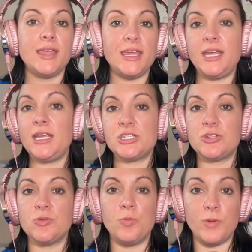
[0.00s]

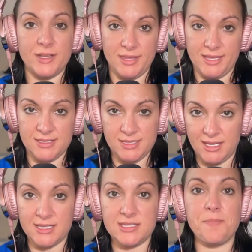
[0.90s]
Each one of these
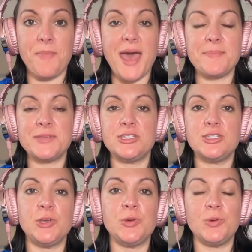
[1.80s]
C's maps
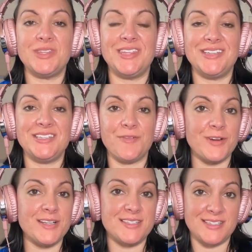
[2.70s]
to the
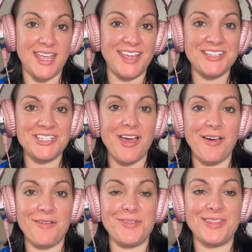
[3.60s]
different stage
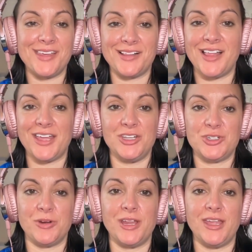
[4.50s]
of the client
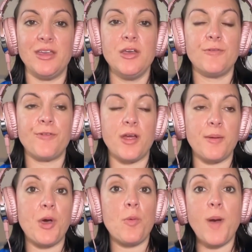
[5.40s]
journey,
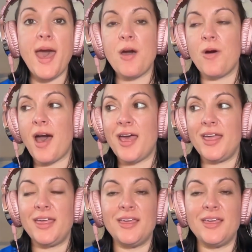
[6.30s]
from, wow, I